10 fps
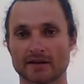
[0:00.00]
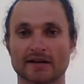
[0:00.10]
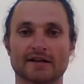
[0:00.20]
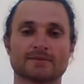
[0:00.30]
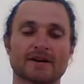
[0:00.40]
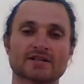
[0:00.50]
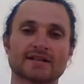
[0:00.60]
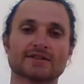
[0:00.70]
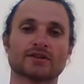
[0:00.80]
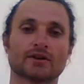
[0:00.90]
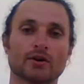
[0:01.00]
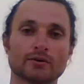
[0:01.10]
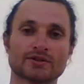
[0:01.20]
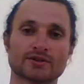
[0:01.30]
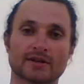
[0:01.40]
Especially as a
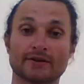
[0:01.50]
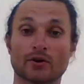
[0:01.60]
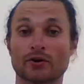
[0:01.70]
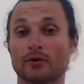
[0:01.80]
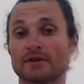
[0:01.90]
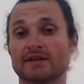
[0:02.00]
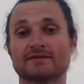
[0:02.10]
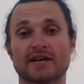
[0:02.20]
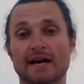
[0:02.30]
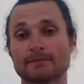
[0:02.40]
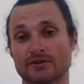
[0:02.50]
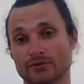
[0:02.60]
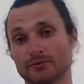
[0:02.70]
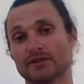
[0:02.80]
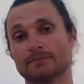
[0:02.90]
coach, I don't always have time to
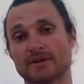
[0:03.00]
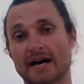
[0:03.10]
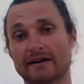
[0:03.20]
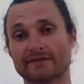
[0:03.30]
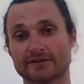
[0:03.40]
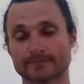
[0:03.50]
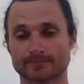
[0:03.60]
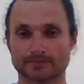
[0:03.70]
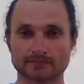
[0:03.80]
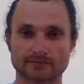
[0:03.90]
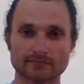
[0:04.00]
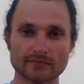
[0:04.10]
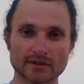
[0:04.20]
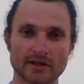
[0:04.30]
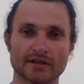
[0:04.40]
do deep dives.
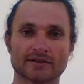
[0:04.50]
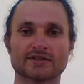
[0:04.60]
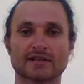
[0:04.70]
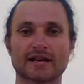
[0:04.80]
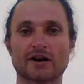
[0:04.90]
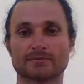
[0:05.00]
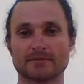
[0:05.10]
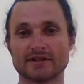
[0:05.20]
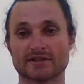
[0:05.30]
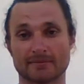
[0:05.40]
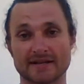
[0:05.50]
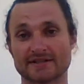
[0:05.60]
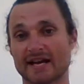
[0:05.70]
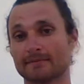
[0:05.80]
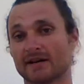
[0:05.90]
This allows me to
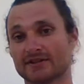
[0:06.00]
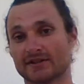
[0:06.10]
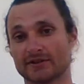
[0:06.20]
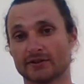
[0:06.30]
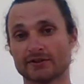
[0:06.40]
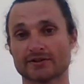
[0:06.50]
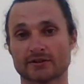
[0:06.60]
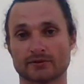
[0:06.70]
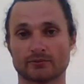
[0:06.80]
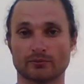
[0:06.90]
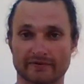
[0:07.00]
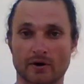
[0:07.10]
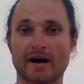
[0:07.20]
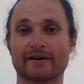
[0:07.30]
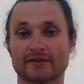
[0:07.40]
maintain my skills
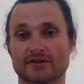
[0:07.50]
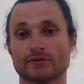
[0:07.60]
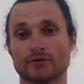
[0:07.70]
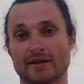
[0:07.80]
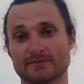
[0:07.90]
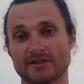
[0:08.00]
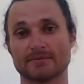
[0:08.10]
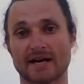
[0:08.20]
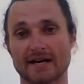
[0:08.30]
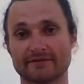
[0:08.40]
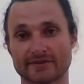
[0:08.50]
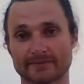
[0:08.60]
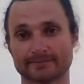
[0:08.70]
without having to do them deep dives.